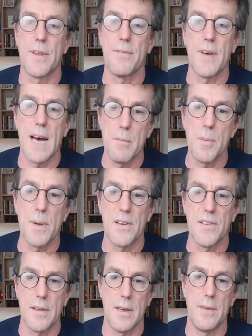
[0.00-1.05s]
farmer,
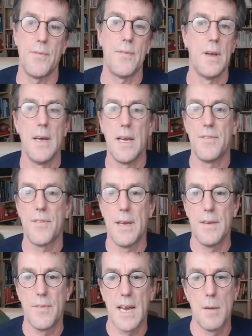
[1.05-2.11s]
because if
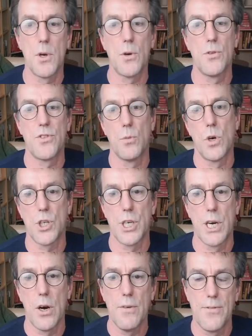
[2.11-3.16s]
chemicals are
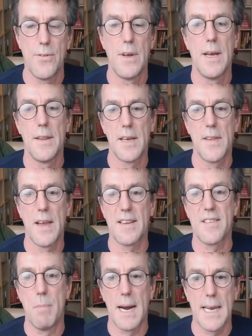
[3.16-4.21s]
washing off, then
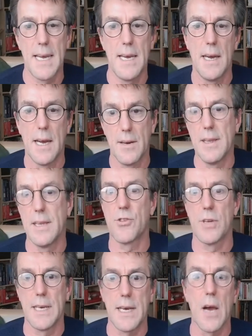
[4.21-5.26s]
that's money
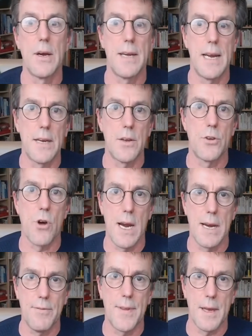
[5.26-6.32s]
literally going down the
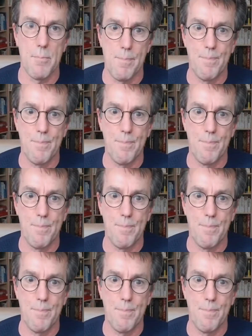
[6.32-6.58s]
drain for them.